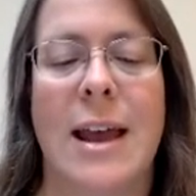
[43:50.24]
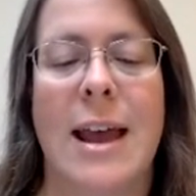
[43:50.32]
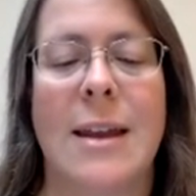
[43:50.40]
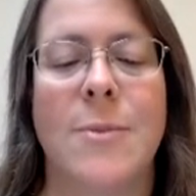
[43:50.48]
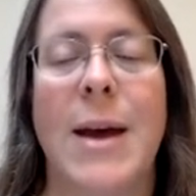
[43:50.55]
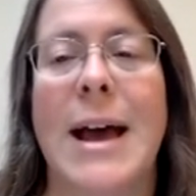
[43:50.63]

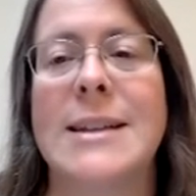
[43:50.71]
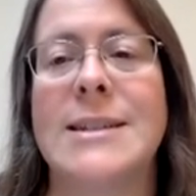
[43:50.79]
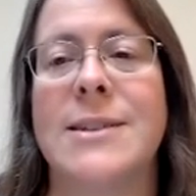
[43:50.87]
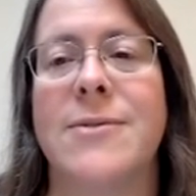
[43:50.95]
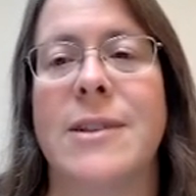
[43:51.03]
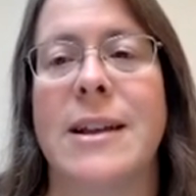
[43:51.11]
and
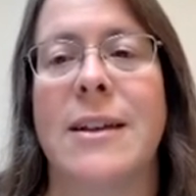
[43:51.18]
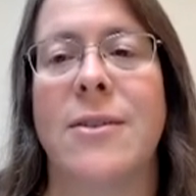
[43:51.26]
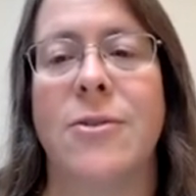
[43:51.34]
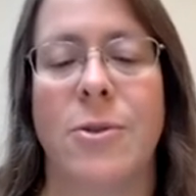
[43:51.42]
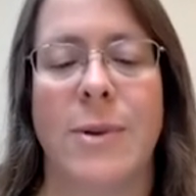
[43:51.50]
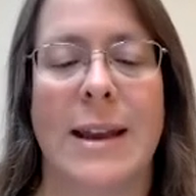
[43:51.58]
passively
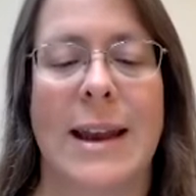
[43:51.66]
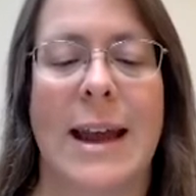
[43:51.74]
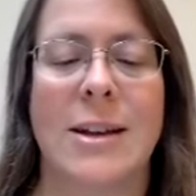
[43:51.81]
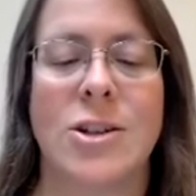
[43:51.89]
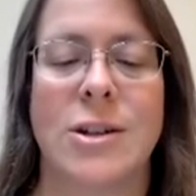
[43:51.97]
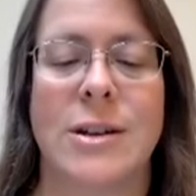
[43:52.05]
through
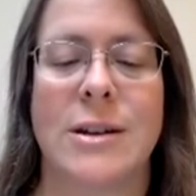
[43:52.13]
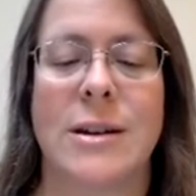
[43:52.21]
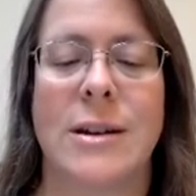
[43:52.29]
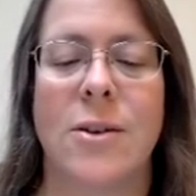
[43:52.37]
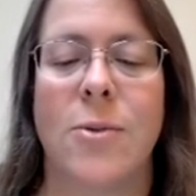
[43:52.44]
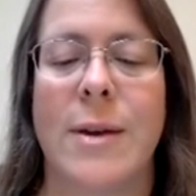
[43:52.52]
inaction
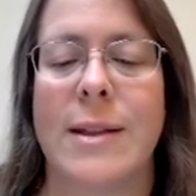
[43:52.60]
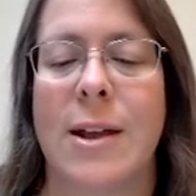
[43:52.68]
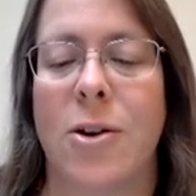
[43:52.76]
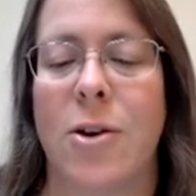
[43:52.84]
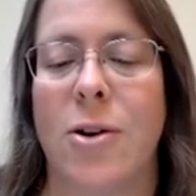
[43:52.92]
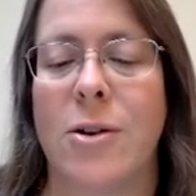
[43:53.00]
when they
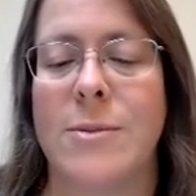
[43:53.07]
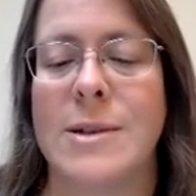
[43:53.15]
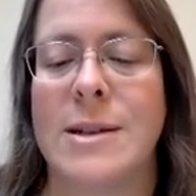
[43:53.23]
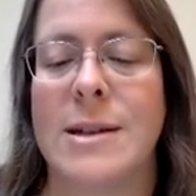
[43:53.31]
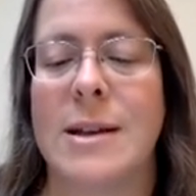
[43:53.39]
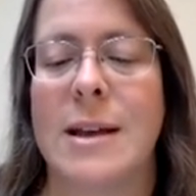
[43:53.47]
are
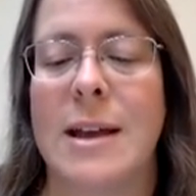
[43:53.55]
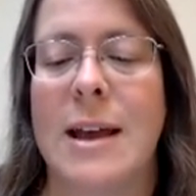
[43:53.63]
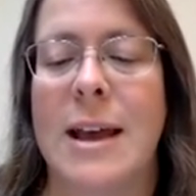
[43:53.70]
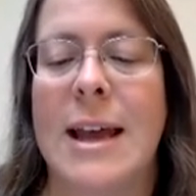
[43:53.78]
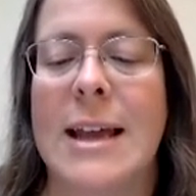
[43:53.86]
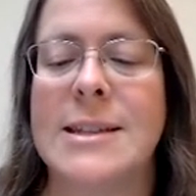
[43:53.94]
harmed,
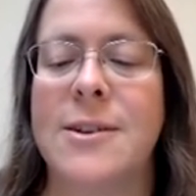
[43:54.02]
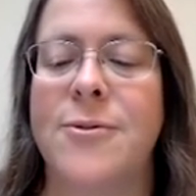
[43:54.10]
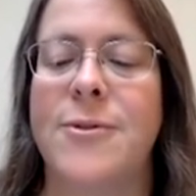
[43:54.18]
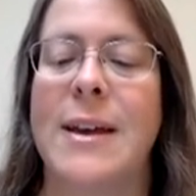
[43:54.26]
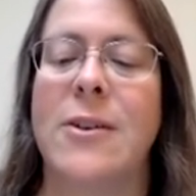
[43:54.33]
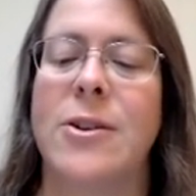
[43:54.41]
is a
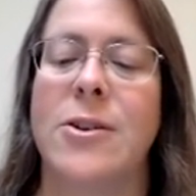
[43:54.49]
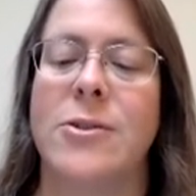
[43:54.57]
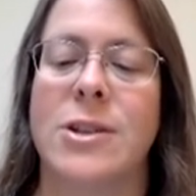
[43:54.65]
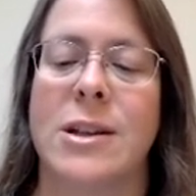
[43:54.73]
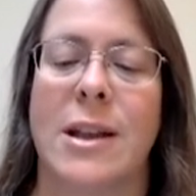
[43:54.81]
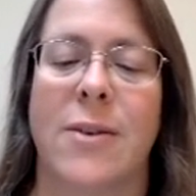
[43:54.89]
failure
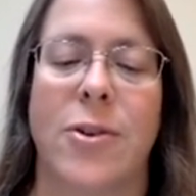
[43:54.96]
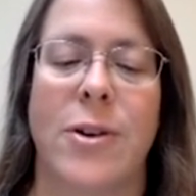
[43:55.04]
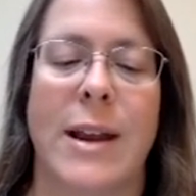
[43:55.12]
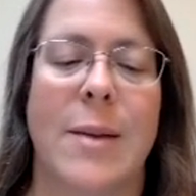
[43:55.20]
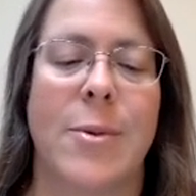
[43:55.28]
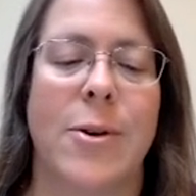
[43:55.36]
to love our
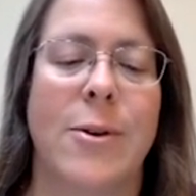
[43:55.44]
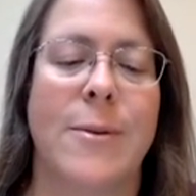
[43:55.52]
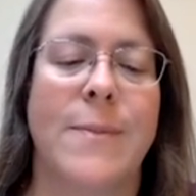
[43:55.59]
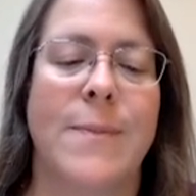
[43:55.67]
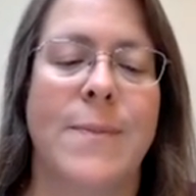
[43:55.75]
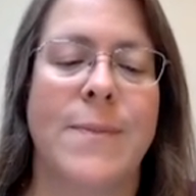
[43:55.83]
neighbor.
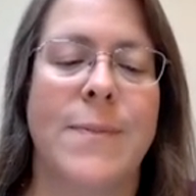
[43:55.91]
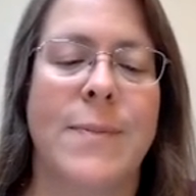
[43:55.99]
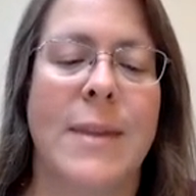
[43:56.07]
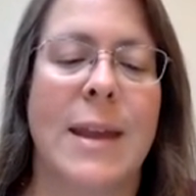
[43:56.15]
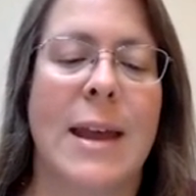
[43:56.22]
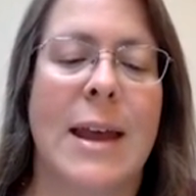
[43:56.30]

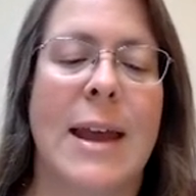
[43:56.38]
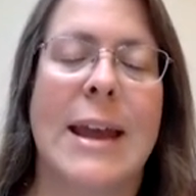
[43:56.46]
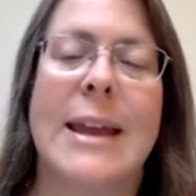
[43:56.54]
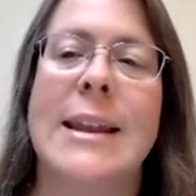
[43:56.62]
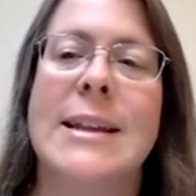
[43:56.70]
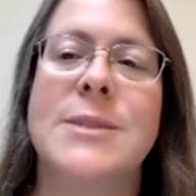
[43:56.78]

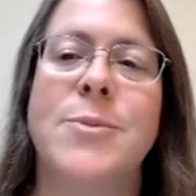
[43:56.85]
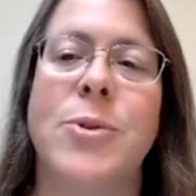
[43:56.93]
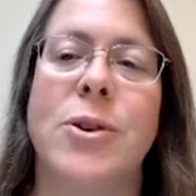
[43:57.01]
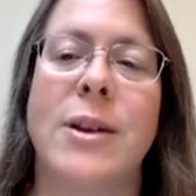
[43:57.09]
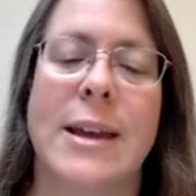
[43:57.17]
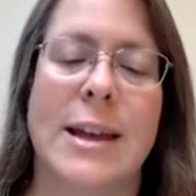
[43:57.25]
In his
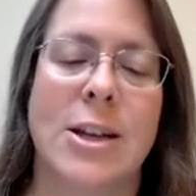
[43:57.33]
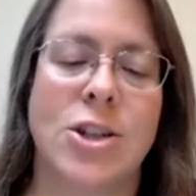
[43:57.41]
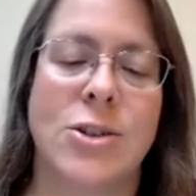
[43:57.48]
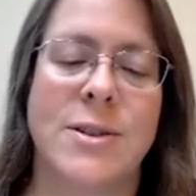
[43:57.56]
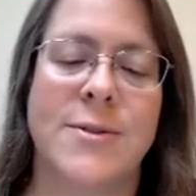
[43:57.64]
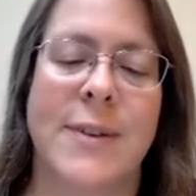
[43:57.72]
book,
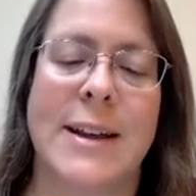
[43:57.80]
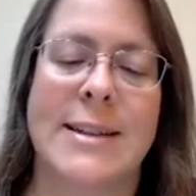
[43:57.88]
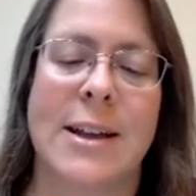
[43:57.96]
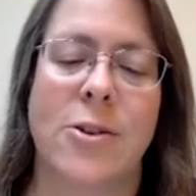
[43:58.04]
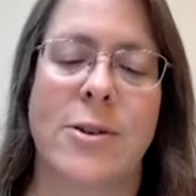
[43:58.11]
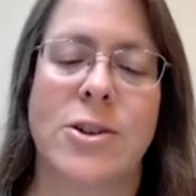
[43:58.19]
Issues
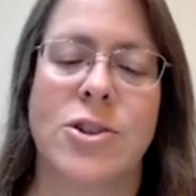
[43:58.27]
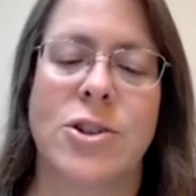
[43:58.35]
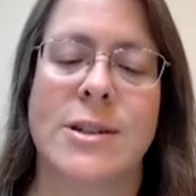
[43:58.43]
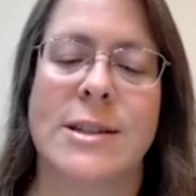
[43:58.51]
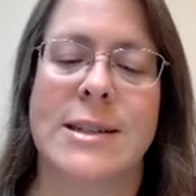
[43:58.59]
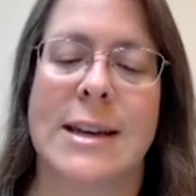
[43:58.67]
Facing
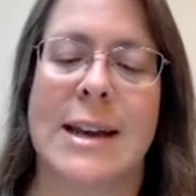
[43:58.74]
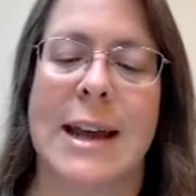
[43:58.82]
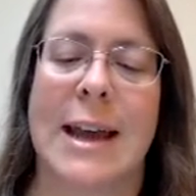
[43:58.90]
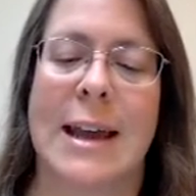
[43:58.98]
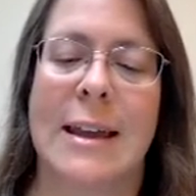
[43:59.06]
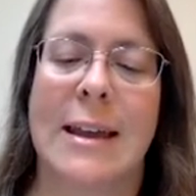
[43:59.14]
Christians
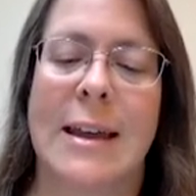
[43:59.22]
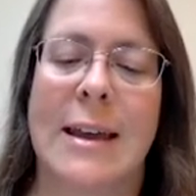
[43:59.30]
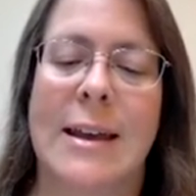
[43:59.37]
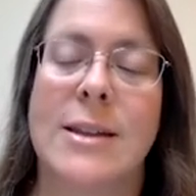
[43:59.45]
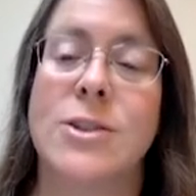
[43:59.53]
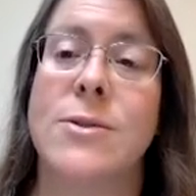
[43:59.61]
Today,
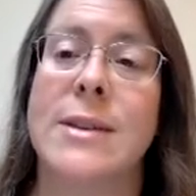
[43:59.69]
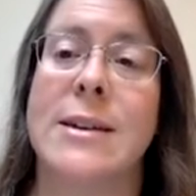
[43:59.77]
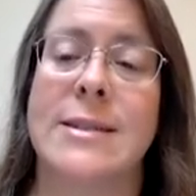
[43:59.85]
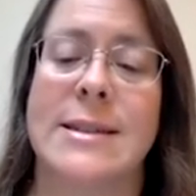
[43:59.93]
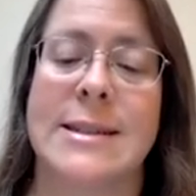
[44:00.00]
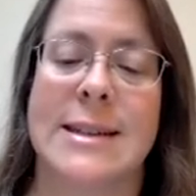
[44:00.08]
in
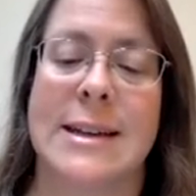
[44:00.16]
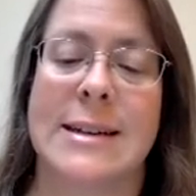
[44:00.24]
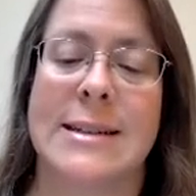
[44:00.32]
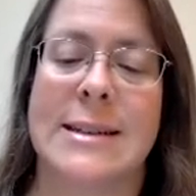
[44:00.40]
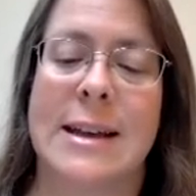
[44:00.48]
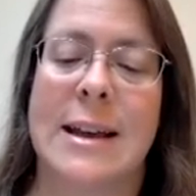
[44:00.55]

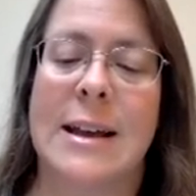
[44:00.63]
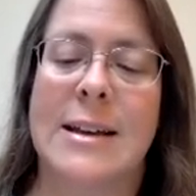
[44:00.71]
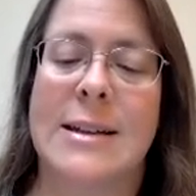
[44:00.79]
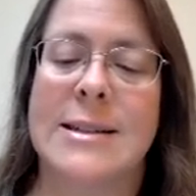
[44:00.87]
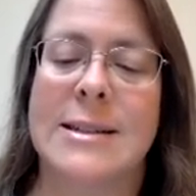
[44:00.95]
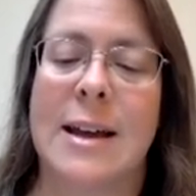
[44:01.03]
2006,
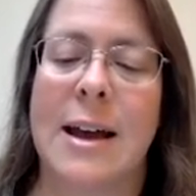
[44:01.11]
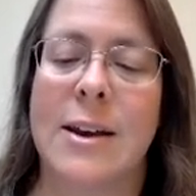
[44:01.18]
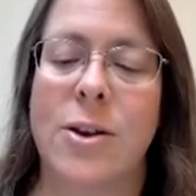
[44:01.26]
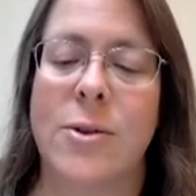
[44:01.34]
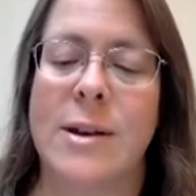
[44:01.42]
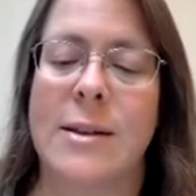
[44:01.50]
Stott
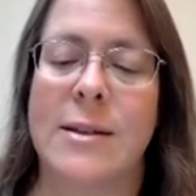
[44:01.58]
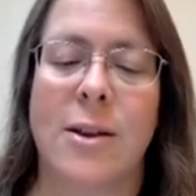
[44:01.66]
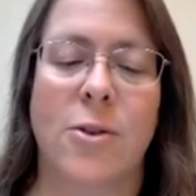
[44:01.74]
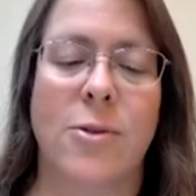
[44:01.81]
noted that